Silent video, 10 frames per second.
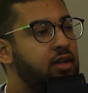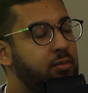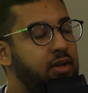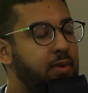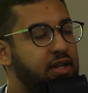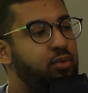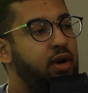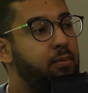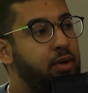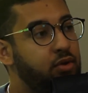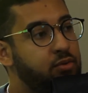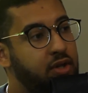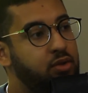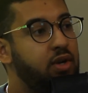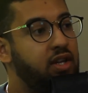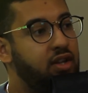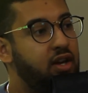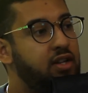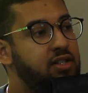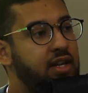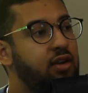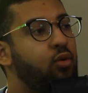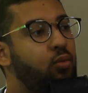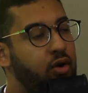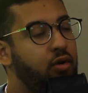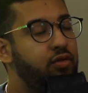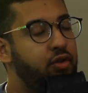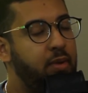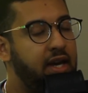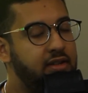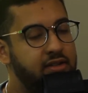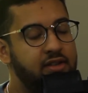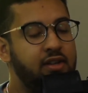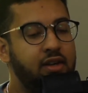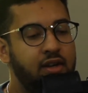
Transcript: to be the best brand builders by 2030, or one of the best.